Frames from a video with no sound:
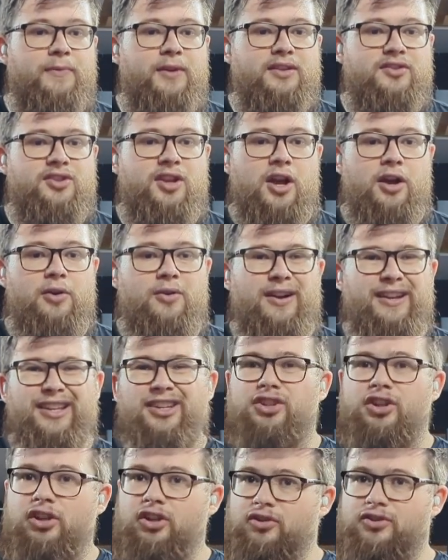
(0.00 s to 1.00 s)
So
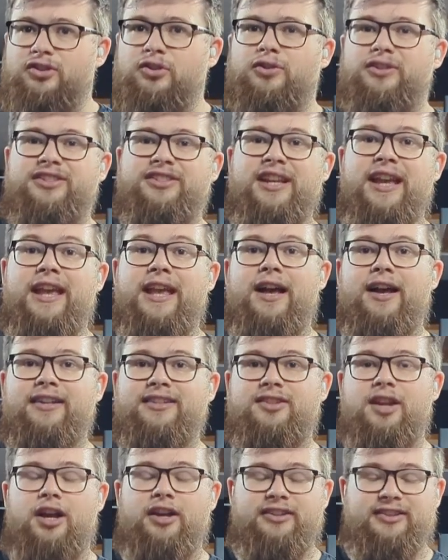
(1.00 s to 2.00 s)
you'll sort of see
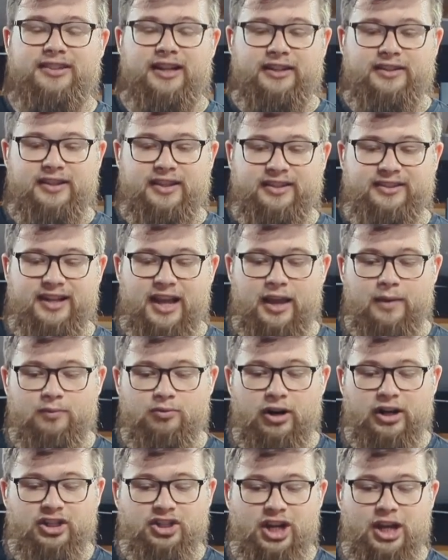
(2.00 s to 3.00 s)
I stick to the same
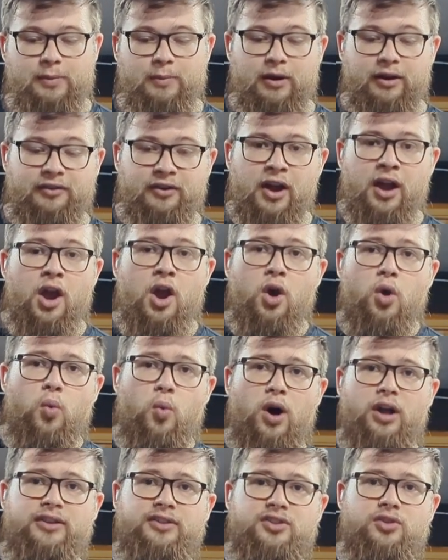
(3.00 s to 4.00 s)
regime of
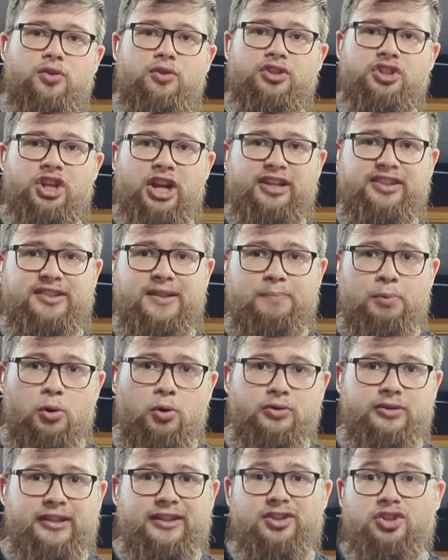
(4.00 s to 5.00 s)
one sort of chest
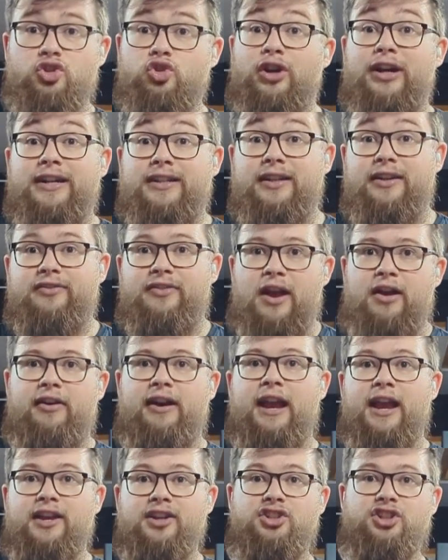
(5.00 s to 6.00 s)
supported stricter
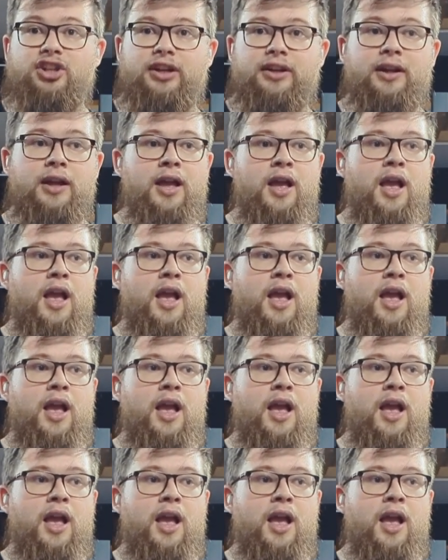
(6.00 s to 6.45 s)
variation,